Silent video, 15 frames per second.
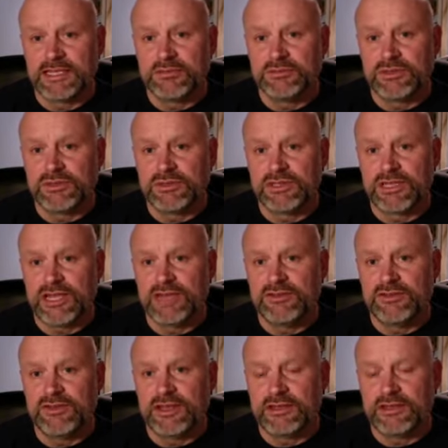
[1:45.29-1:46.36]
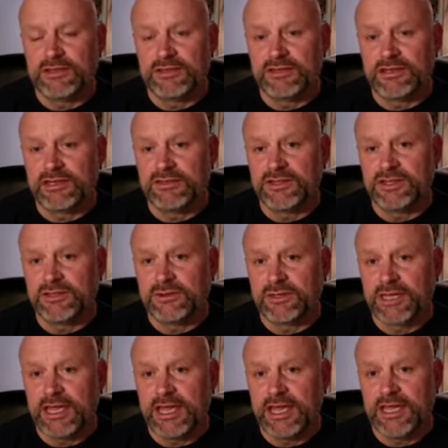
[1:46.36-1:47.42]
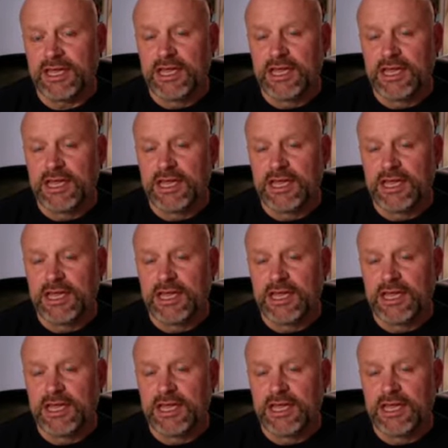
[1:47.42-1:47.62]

abuse in the UK.